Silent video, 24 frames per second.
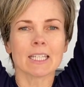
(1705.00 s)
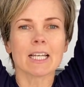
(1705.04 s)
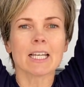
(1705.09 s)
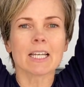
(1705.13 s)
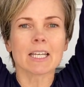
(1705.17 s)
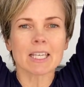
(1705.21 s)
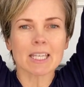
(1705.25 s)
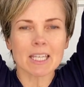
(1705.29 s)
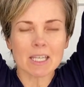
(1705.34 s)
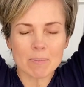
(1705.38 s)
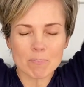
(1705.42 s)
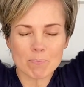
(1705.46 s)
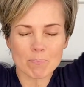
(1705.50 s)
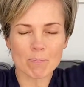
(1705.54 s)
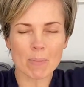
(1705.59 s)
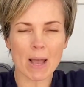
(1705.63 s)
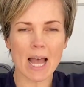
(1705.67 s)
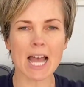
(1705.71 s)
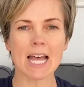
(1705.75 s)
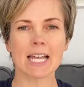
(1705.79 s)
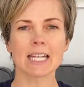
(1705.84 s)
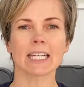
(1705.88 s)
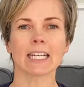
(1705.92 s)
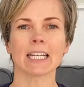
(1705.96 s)
Keep
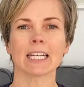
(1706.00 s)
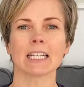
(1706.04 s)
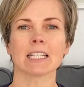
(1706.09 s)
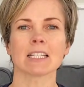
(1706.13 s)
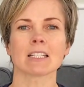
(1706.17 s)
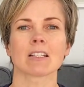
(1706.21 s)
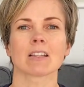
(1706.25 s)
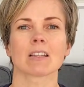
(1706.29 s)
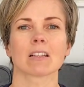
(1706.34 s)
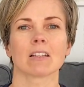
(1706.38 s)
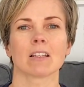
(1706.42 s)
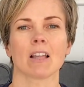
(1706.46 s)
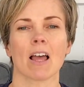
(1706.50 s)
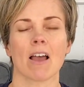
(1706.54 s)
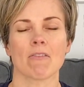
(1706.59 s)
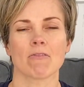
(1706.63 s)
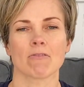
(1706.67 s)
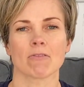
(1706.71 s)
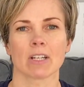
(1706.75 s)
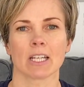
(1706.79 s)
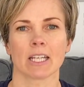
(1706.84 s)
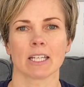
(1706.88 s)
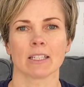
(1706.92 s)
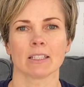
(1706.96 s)
bending into the left
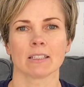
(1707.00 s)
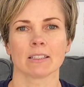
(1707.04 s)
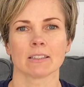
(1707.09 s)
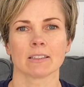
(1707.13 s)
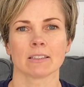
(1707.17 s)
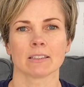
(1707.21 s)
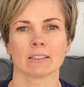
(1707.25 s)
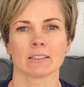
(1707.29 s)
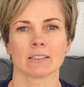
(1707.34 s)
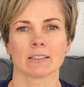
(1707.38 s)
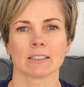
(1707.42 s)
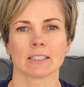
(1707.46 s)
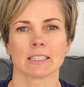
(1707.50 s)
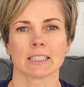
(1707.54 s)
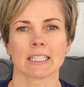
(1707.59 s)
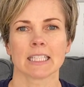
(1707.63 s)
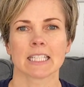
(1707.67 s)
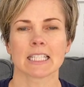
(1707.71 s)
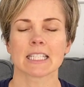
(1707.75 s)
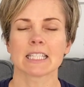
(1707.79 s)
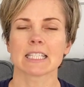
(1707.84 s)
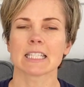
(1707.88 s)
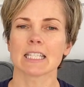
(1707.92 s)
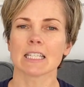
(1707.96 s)
knee.
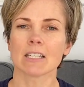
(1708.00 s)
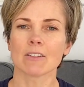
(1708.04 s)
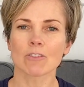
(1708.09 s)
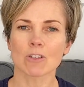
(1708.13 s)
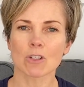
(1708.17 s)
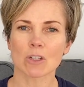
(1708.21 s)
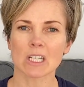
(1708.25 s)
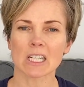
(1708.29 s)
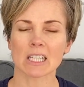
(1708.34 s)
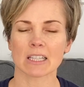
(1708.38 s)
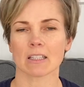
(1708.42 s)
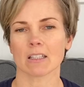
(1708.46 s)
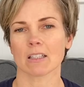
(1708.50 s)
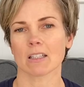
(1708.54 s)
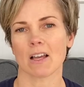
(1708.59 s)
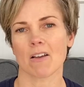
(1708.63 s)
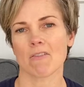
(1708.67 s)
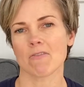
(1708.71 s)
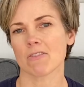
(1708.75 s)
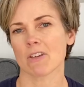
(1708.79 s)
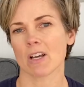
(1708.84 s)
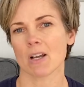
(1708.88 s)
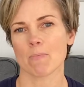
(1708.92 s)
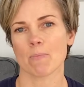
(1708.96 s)
See if you can get the left
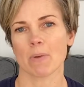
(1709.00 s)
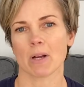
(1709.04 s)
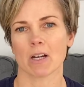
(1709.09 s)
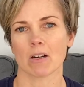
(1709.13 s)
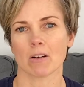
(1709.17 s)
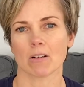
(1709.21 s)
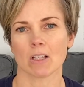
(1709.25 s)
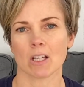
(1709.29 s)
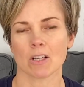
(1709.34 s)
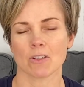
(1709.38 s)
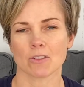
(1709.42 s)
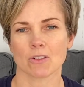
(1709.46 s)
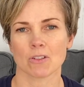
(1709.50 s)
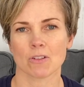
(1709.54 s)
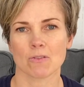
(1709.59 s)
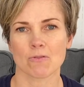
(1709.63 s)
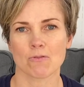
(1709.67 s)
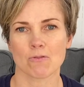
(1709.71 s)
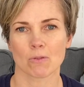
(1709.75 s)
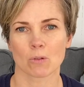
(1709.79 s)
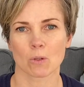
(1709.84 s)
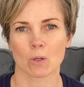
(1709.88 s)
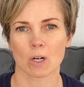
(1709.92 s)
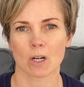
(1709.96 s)
thigh parallel to the
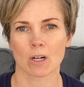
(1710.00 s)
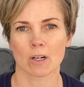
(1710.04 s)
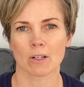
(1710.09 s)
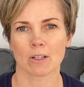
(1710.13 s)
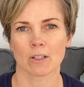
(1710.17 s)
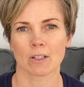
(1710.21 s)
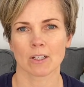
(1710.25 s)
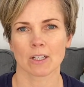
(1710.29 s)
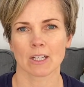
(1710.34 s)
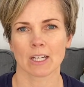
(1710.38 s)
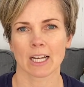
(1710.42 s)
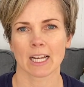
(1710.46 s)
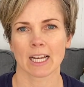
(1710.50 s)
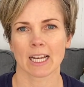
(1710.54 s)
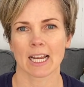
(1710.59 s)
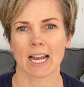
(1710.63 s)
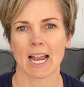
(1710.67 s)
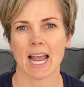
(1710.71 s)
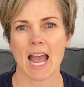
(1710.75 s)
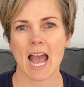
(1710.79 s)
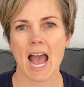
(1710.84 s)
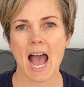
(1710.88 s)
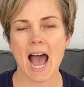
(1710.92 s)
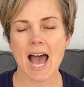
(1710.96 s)
floor.
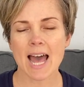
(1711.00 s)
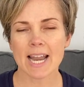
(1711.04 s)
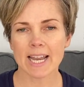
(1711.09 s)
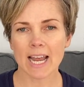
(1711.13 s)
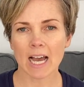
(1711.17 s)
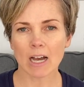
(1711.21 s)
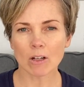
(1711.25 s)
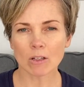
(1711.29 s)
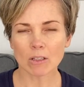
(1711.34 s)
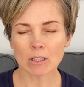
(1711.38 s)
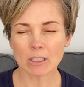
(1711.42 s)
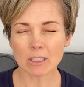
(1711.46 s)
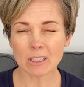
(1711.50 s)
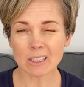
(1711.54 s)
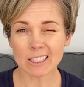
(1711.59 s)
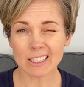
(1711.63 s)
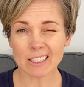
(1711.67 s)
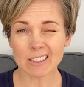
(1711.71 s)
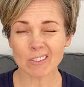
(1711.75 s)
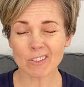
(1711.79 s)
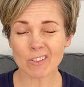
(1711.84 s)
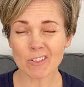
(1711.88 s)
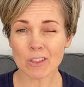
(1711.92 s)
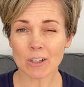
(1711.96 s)
And now
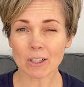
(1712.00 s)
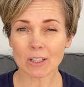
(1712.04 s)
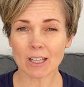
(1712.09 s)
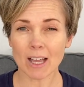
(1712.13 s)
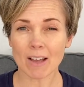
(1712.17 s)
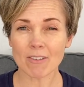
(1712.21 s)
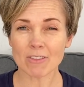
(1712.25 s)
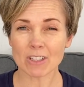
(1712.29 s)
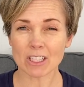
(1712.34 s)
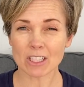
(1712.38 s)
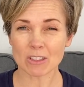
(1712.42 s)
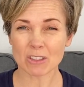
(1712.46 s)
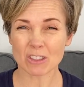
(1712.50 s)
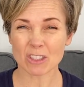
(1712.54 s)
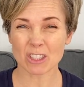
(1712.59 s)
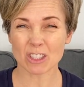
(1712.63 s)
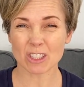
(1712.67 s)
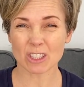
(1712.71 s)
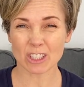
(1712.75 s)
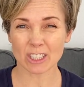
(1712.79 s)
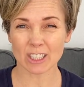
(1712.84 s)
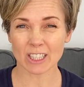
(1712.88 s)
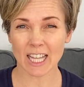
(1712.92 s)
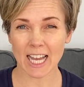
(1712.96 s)
lift the left heel
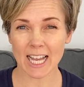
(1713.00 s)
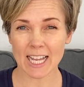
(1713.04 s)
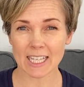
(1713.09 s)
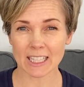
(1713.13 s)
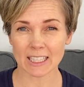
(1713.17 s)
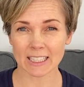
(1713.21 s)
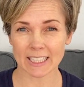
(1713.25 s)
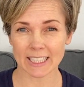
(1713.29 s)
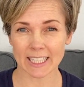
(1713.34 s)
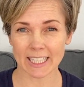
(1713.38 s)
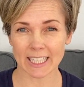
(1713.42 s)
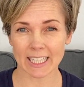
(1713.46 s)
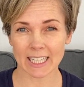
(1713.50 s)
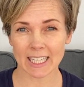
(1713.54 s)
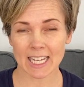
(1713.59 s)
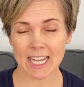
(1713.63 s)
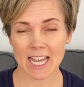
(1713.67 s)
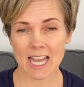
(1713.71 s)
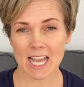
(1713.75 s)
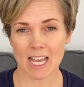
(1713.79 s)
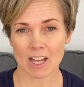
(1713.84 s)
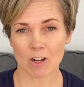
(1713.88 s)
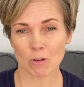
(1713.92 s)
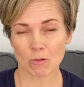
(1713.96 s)
slightly.
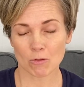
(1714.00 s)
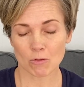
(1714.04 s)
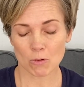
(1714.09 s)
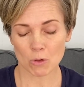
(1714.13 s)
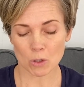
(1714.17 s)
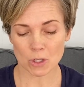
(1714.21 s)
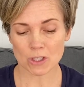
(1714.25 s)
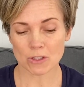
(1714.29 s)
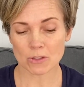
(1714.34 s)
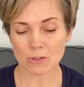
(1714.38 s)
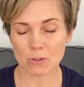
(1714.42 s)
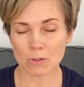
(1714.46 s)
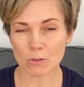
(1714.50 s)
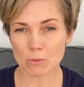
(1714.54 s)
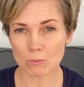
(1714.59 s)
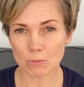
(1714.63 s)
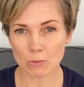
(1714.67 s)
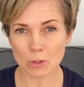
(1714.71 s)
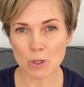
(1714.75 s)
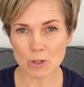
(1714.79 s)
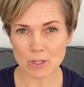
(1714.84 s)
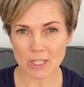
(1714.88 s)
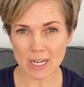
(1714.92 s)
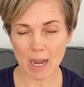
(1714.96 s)
It'll force you to
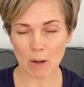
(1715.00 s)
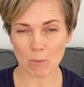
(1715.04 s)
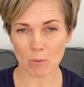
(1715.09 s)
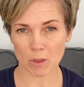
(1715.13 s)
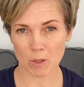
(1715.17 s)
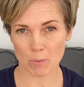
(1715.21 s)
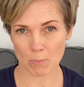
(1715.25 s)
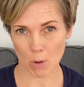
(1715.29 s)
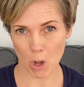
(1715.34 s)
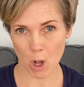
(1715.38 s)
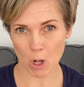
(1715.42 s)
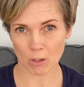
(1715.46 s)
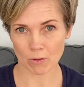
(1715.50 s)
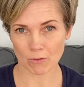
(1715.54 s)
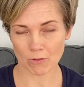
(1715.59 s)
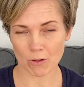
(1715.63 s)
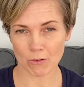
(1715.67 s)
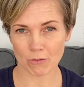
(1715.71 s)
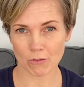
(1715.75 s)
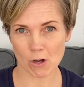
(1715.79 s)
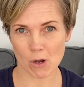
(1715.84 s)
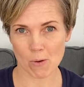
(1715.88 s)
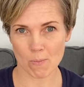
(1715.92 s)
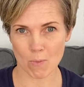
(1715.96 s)
root down with the ball of the
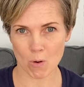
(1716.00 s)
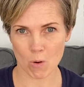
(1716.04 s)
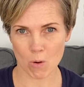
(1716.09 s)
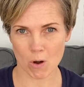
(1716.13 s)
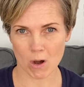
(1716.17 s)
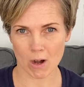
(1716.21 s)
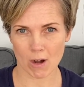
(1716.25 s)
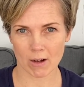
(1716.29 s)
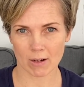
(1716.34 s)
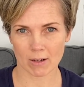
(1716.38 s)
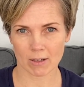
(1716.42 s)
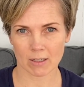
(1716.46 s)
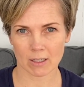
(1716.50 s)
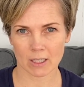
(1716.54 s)
foot more.